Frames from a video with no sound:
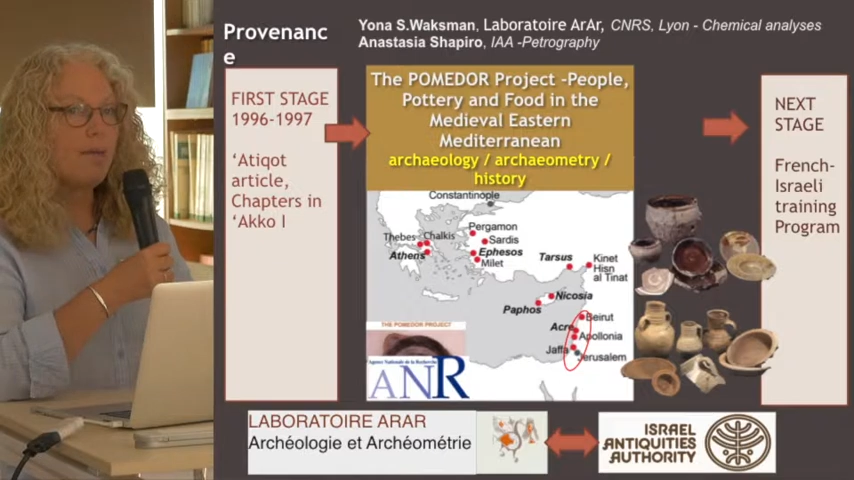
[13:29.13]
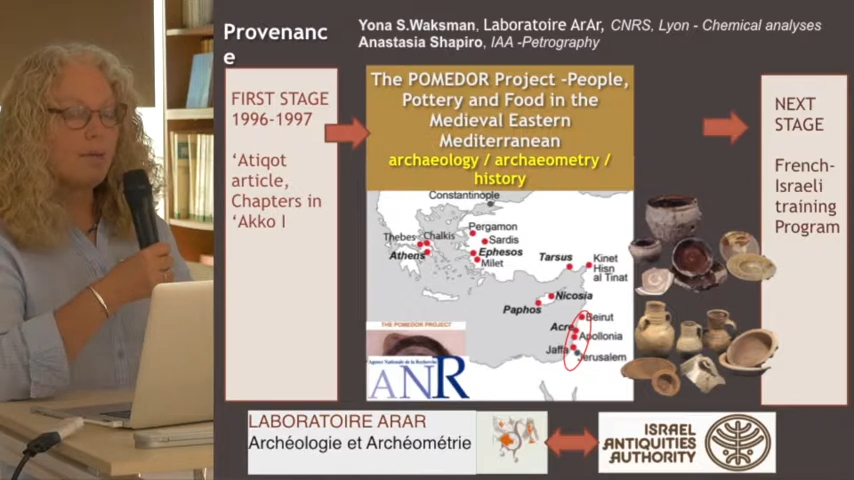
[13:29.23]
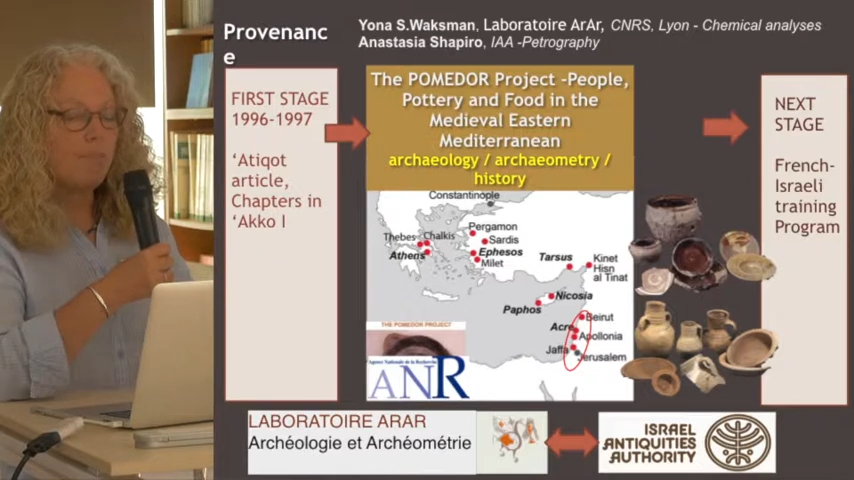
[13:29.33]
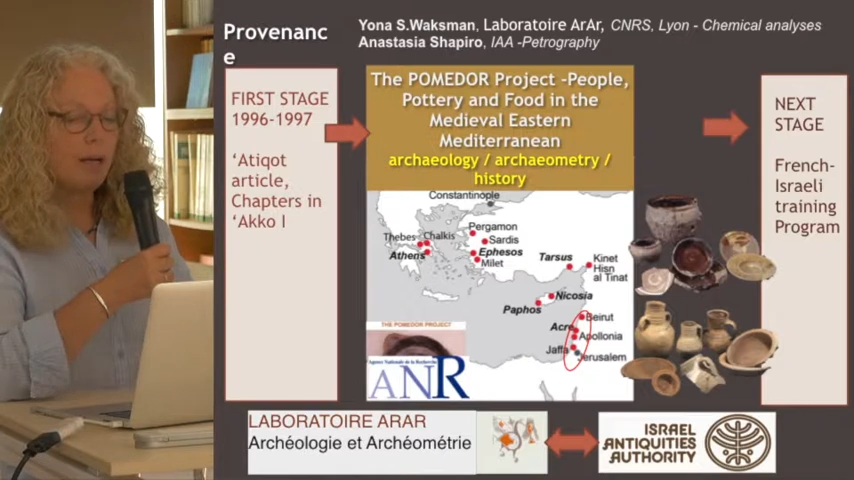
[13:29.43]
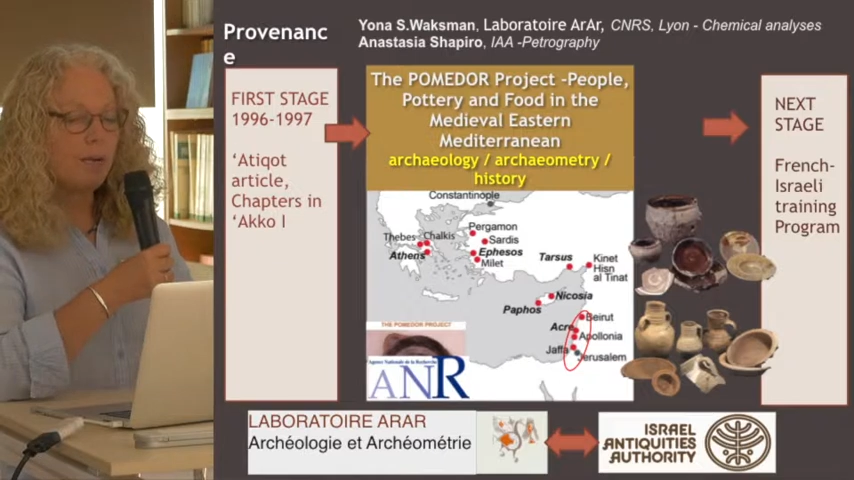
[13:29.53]

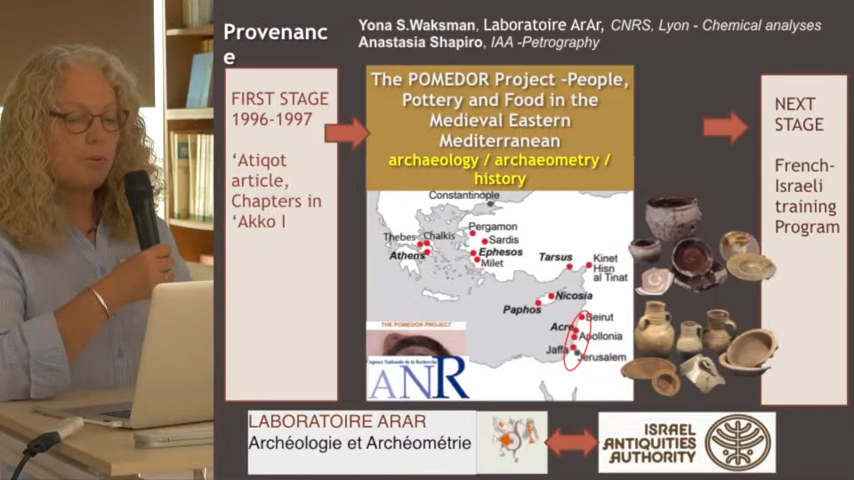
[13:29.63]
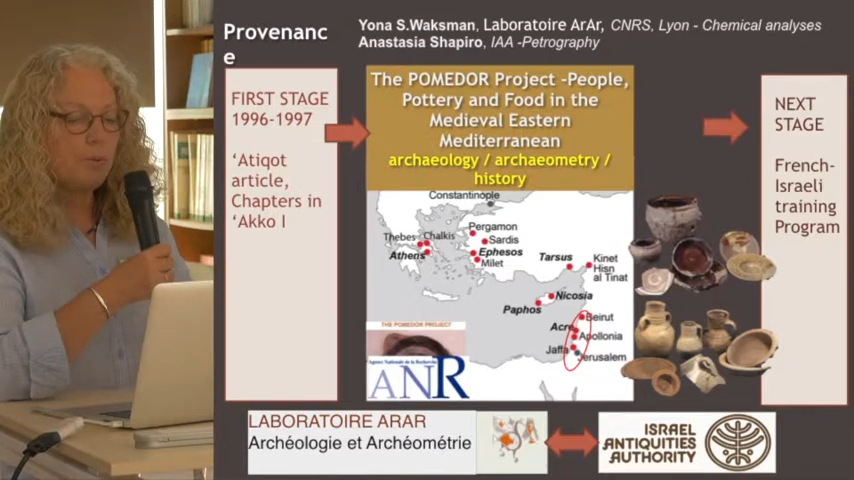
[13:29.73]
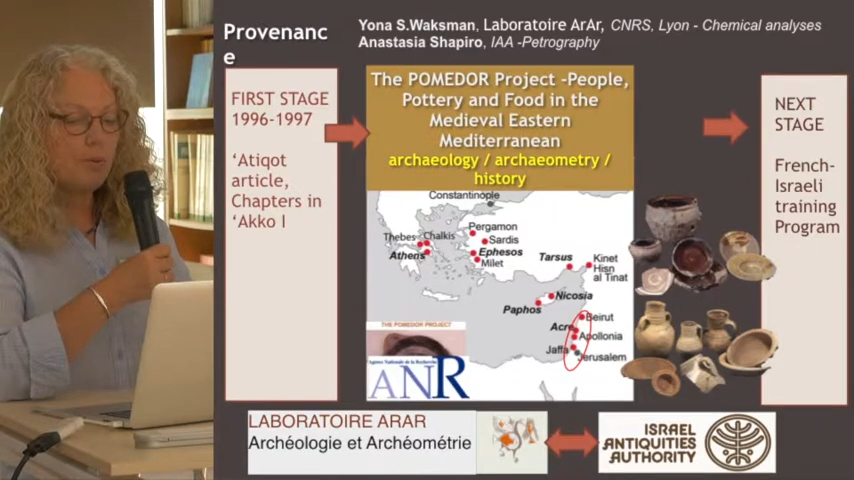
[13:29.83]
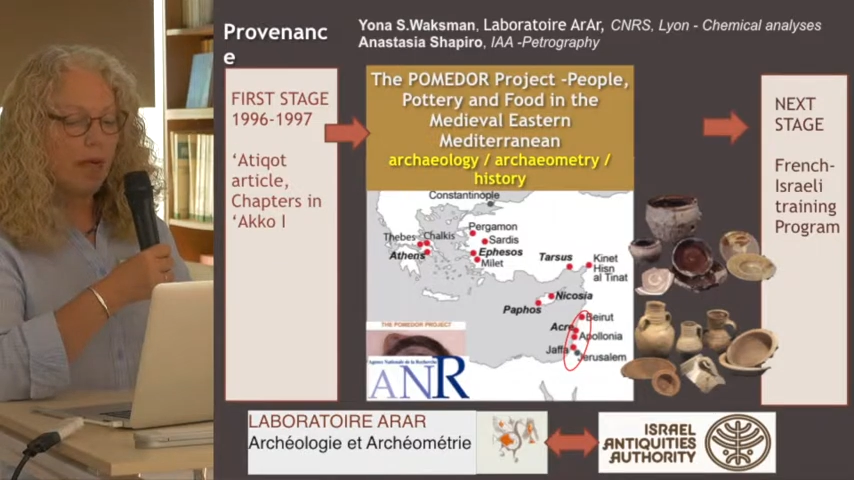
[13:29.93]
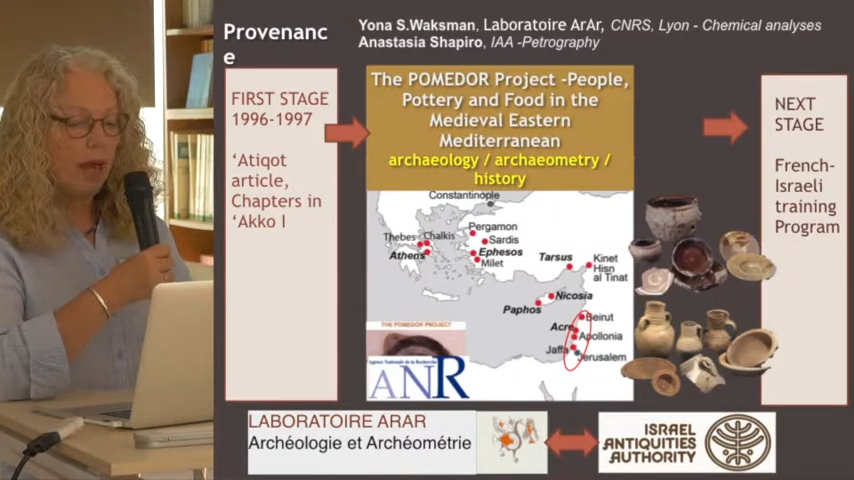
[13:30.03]
the
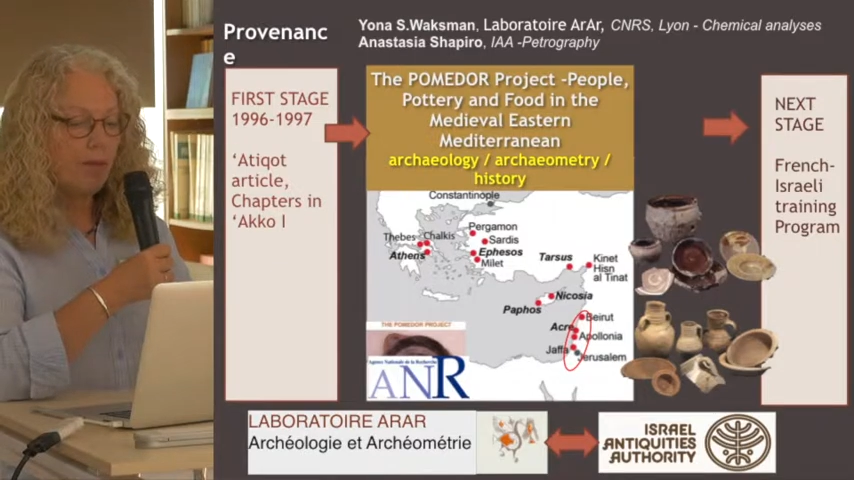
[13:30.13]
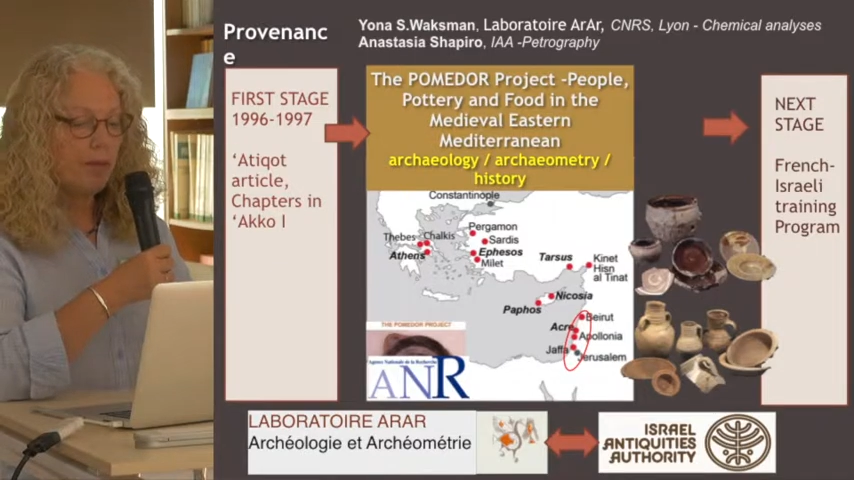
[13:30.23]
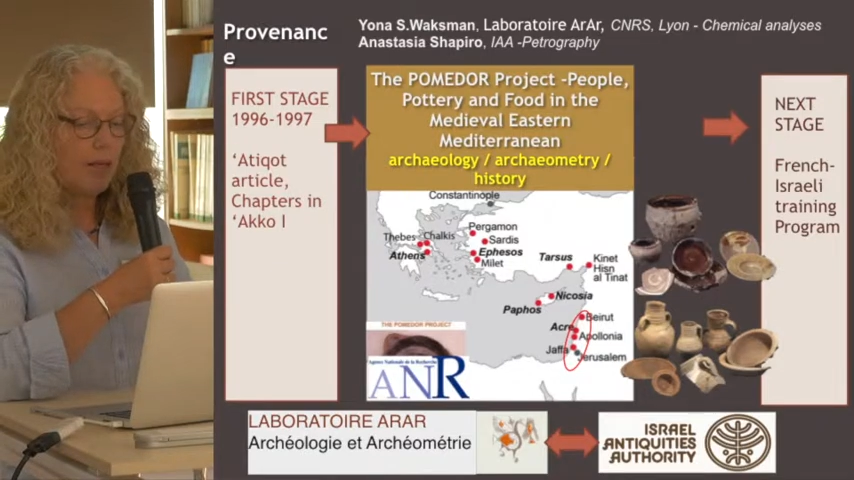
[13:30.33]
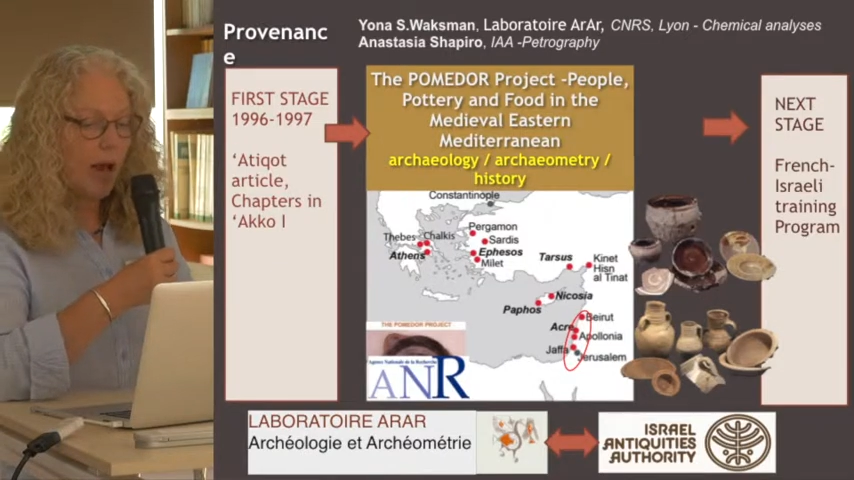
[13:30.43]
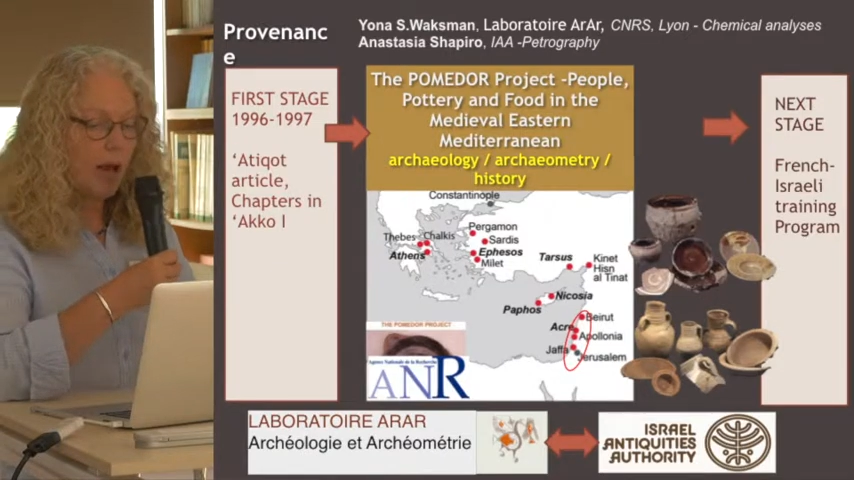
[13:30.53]
Beirut and
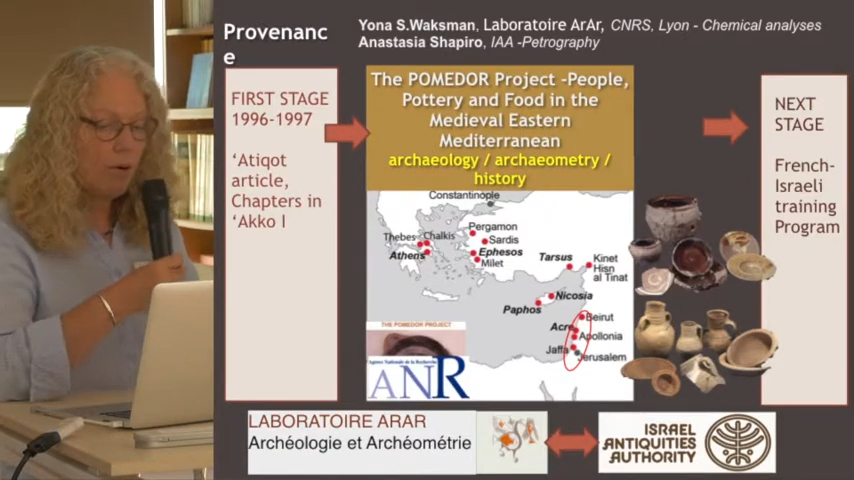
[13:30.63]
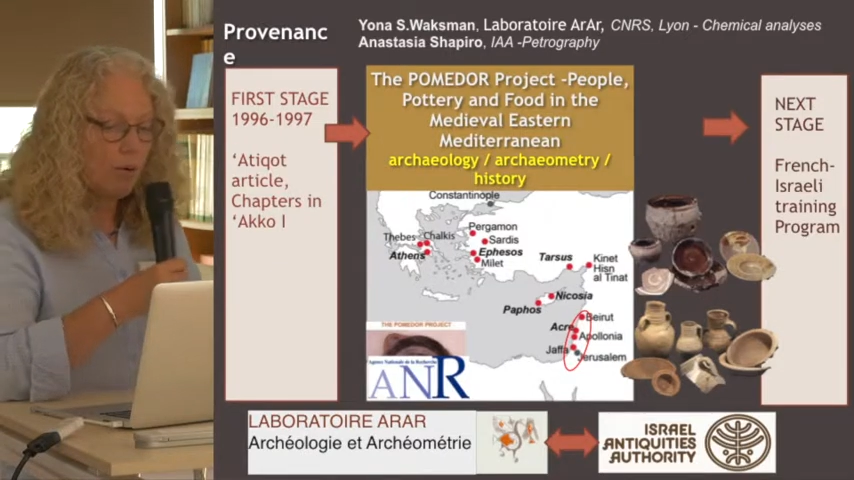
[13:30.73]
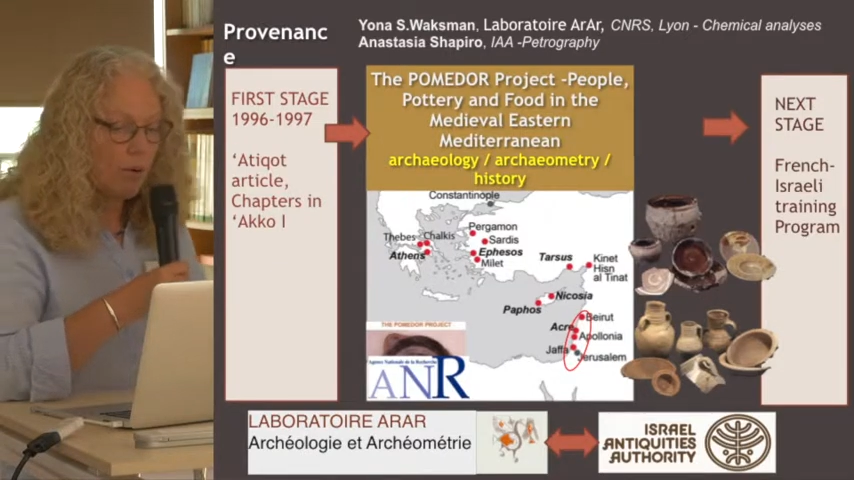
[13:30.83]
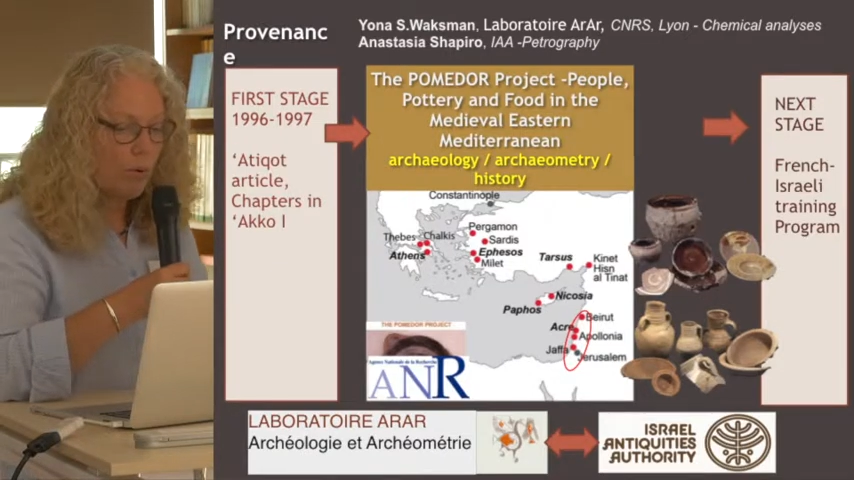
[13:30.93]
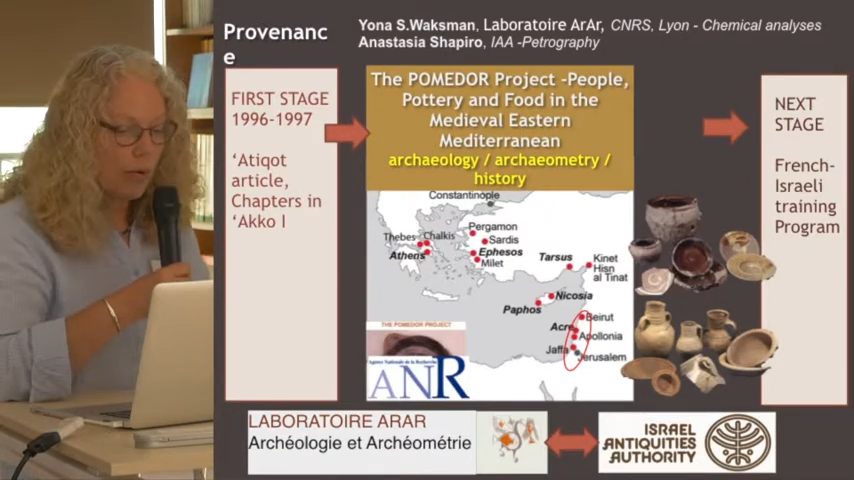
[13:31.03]
the
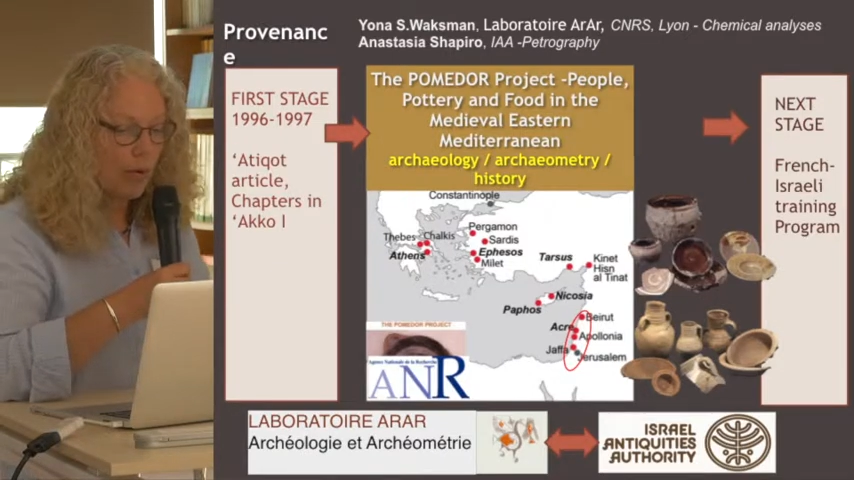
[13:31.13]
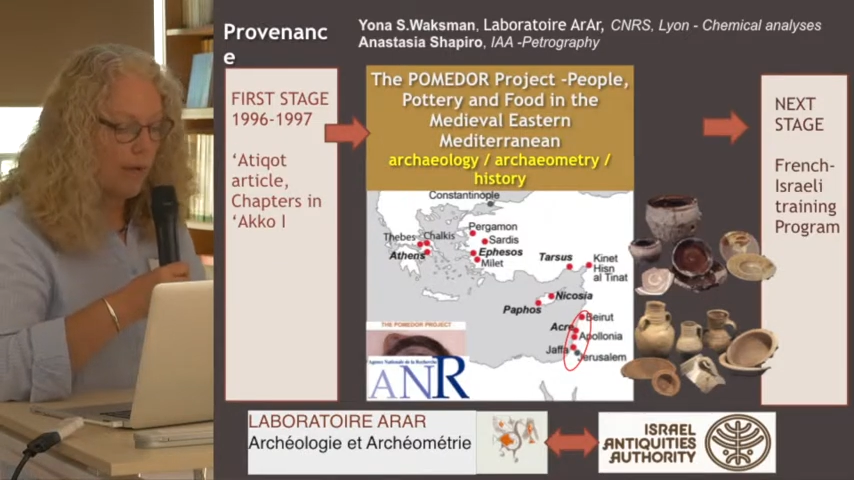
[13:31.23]
Akko